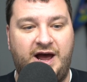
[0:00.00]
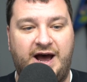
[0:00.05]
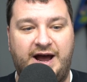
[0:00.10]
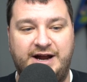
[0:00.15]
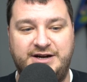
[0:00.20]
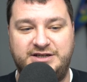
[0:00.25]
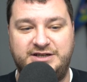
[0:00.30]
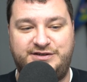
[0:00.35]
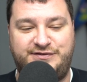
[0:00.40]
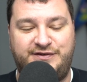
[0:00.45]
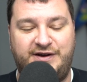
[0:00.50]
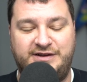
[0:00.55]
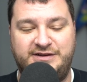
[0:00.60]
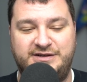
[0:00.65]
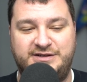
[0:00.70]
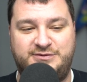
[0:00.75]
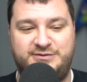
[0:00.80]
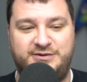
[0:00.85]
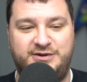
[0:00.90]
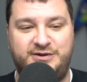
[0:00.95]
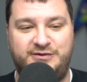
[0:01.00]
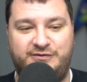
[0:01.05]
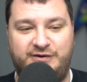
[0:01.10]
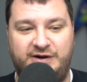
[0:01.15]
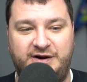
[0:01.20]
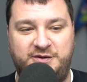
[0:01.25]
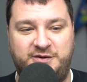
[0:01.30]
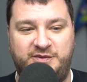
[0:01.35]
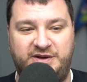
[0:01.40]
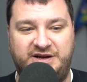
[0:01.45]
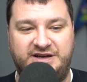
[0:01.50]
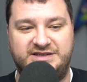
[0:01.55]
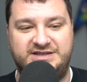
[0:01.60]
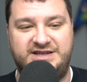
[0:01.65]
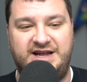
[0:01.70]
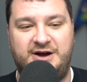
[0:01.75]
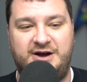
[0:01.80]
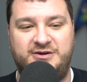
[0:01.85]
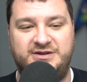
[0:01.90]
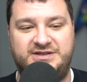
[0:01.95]
I just found this really funny
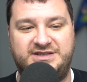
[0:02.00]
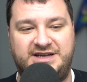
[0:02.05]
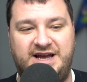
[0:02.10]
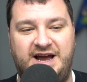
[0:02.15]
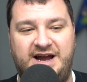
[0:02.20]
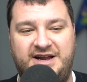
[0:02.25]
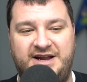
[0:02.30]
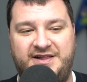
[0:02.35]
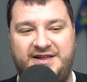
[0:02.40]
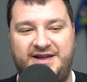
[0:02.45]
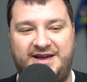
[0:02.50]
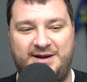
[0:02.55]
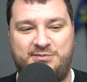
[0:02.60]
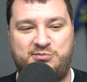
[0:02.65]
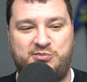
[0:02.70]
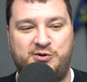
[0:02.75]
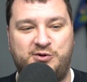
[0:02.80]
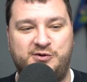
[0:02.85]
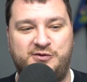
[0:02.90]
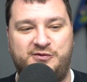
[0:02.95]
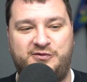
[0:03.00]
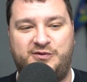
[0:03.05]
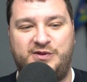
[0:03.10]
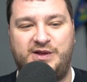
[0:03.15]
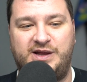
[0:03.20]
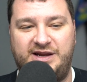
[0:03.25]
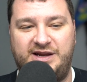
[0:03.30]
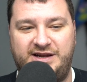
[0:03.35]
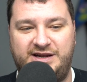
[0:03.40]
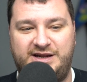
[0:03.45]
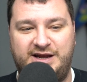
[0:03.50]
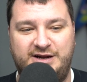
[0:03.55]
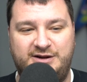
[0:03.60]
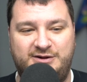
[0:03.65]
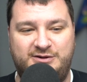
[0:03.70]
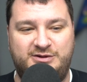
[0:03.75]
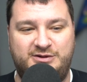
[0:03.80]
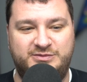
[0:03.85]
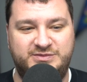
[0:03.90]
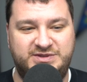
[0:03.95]
because now it's kind of like proof that
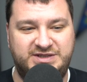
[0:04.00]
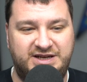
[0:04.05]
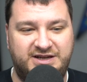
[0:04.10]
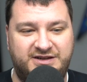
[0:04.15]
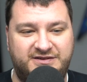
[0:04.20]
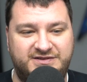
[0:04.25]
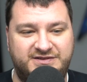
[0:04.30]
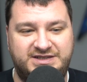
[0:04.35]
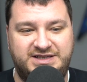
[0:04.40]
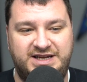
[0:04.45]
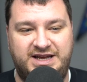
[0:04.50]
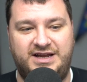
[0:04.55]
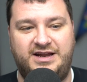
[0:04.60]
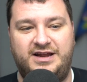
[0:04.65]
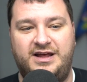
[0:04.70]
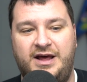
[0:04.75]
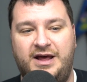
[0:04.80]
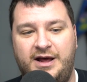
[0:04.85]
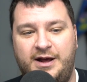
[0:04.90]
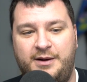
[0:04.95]
Nintendo themselves said,